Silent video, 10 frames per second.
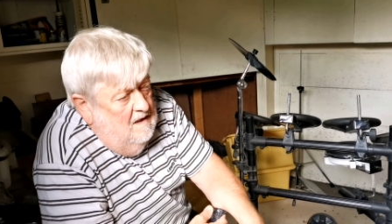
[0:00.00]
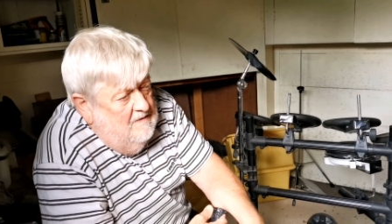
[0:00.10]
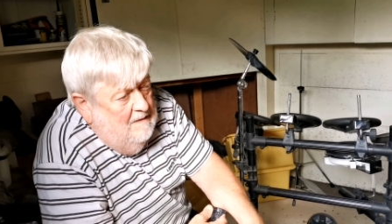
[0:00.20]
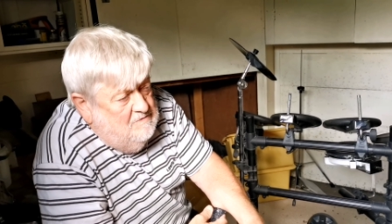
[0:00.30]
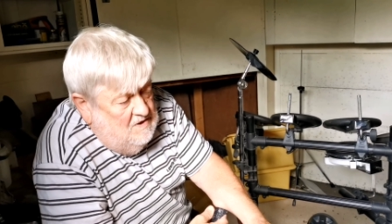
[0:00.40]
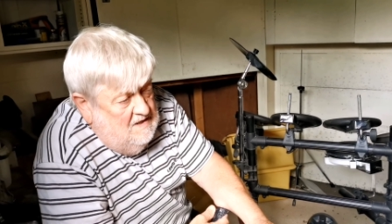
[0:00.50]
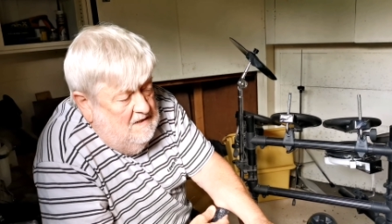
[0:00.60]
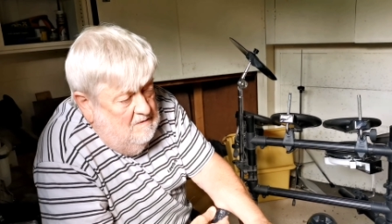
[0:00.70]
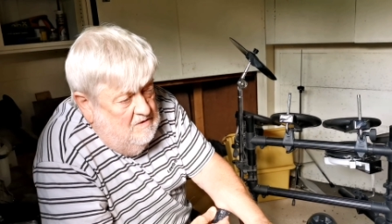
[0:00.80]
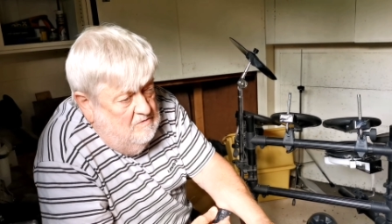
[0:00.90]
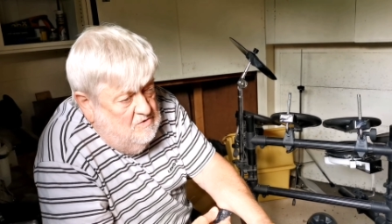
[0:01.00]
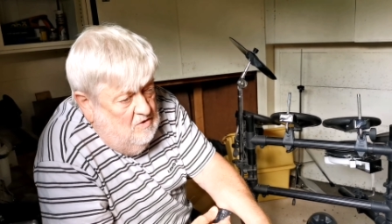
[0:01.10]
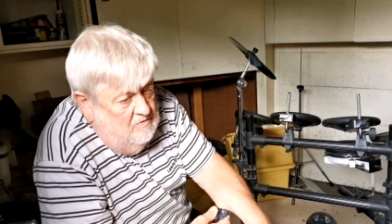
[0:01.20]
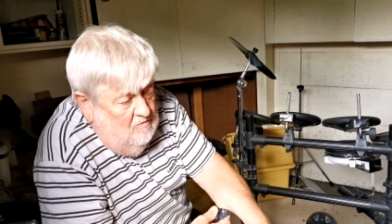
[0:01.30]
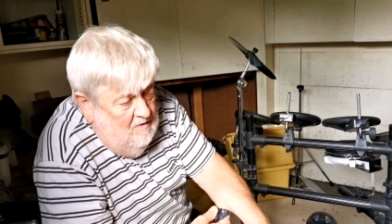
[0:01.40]
That was the kit we used
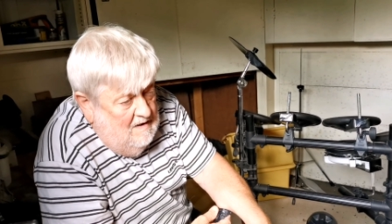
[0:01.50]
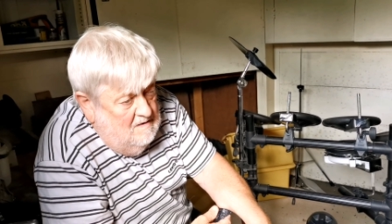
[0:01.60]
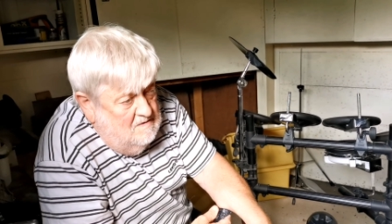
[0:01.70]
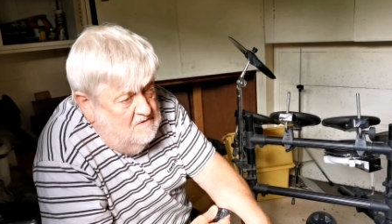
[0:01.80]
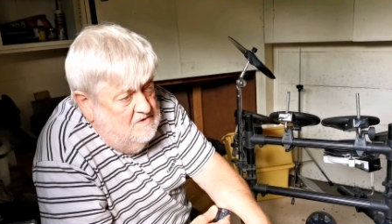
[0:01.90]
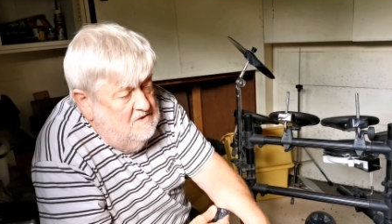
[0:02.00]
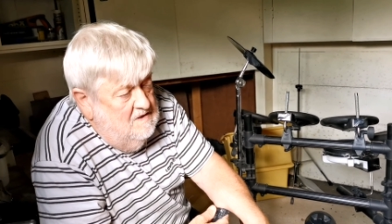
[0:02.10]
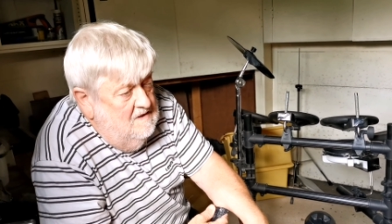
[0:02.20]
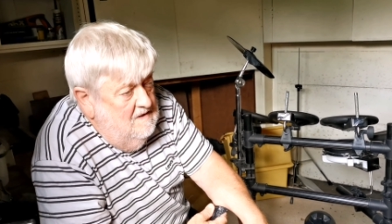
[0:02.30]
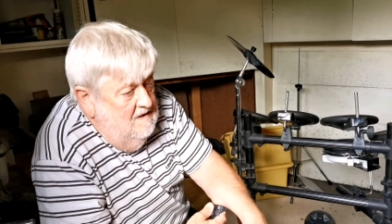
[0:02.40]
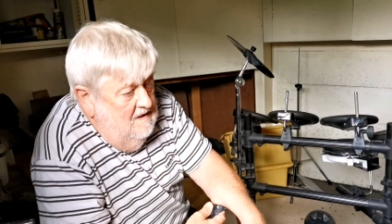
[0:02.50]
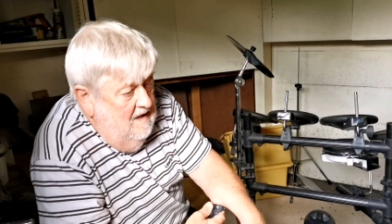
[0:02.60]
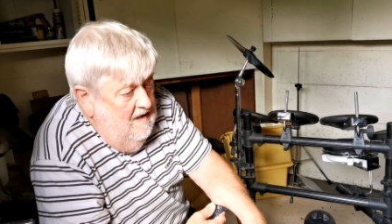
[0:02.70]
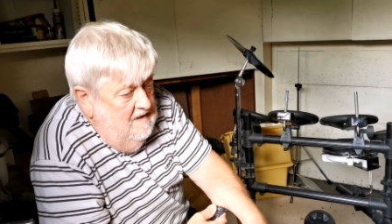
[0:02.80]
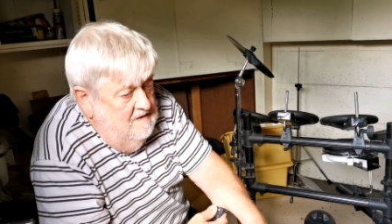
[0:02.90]
on the Rutles
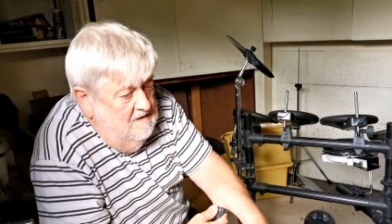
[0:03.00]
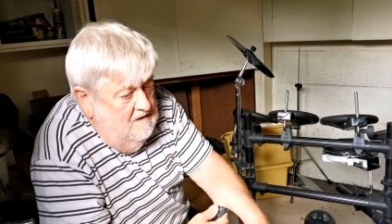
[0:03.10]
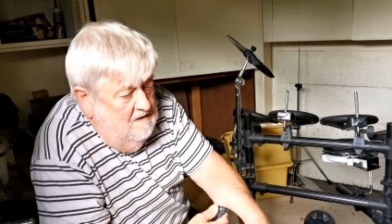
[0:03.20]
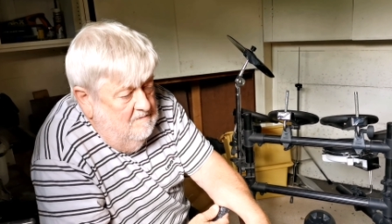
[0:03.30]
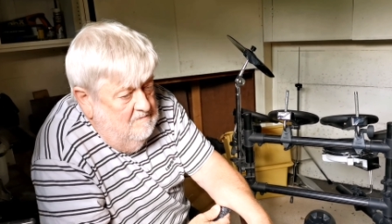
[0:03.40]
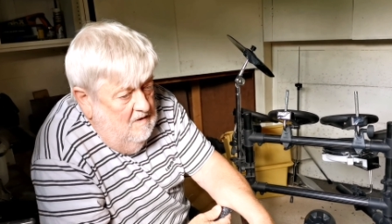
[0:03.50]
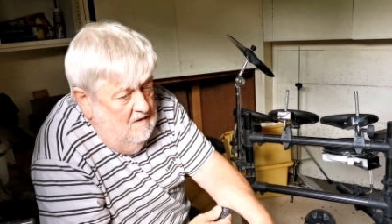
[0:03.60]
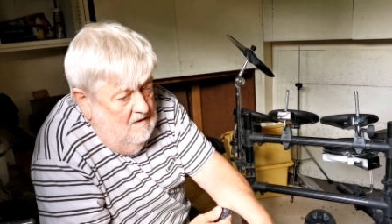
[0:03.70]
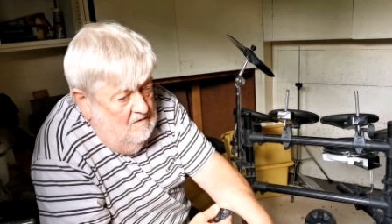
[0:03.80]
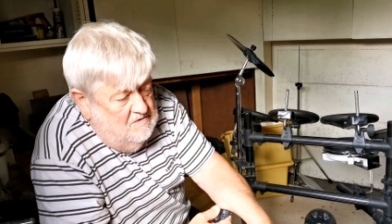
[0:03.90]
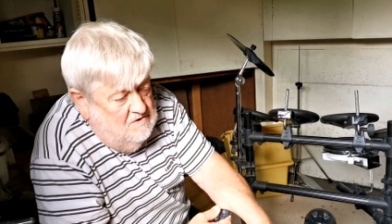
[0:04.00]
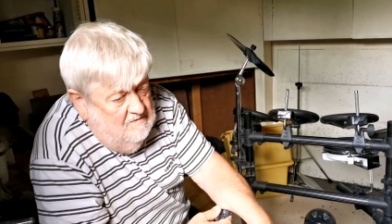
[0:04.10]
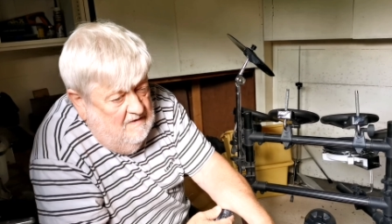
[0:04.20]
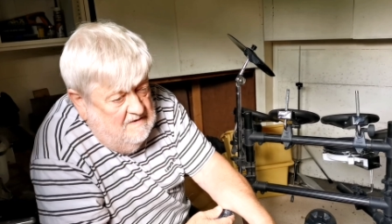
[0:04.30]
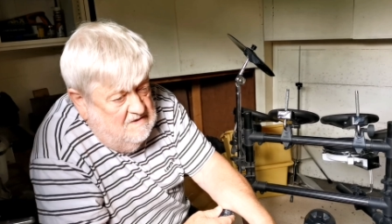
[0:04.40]
and lots
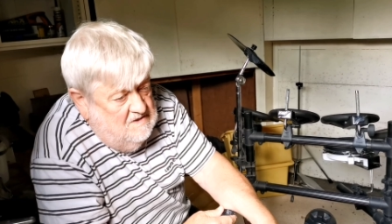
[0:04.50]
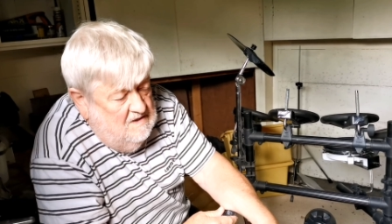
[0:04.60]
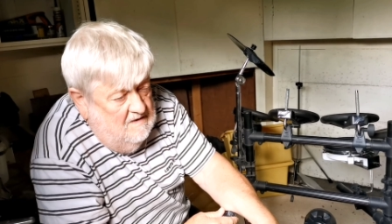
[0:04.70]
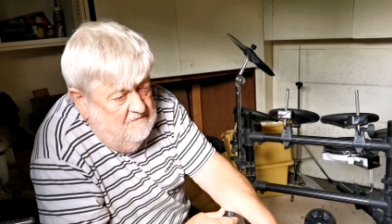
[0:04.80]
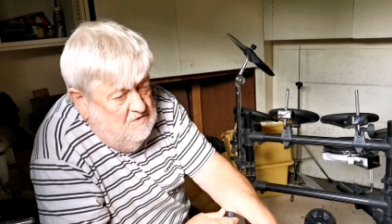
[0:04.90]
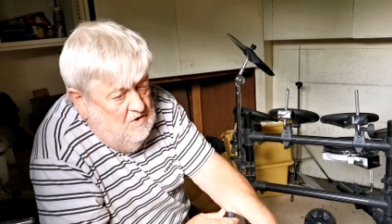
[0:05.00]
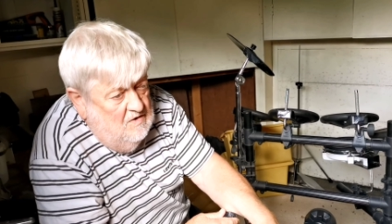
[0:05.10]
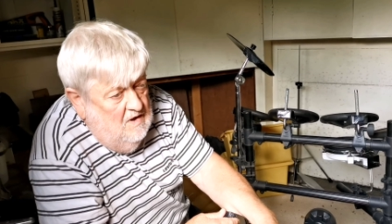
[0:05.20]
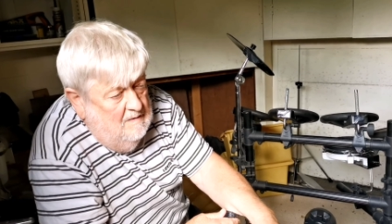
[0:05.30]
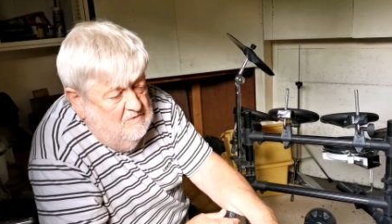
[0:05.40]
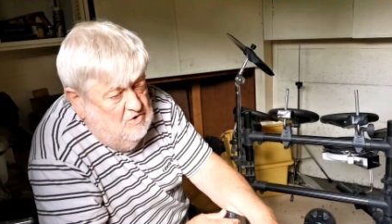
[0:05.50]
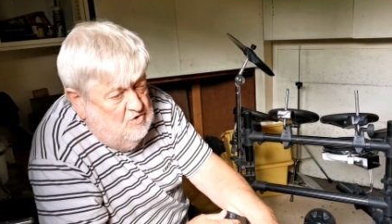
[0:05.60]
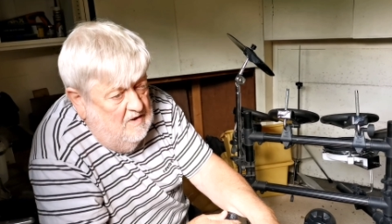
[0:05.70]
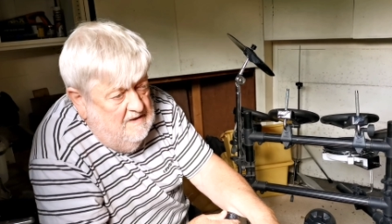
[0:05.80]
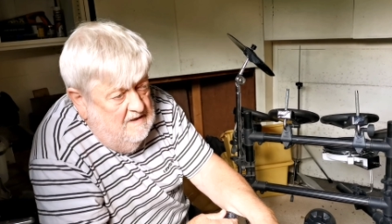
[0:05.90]
of other stuff, Joan Armour
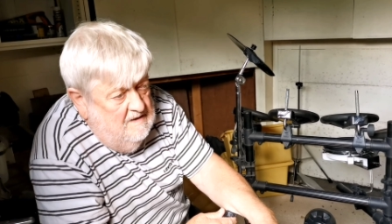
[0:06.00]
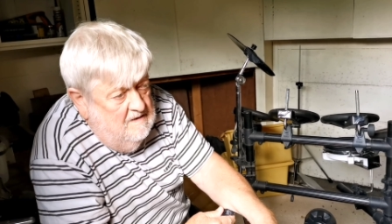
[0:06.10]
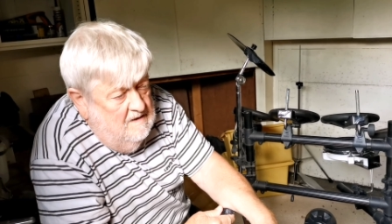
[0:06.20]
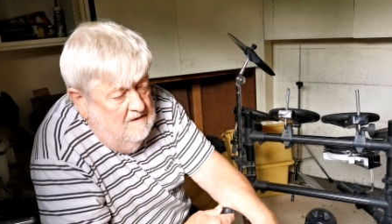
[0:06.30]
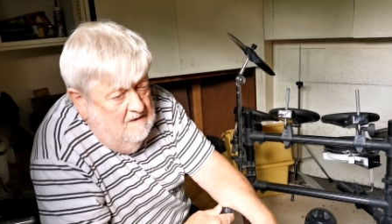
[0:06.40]
Trading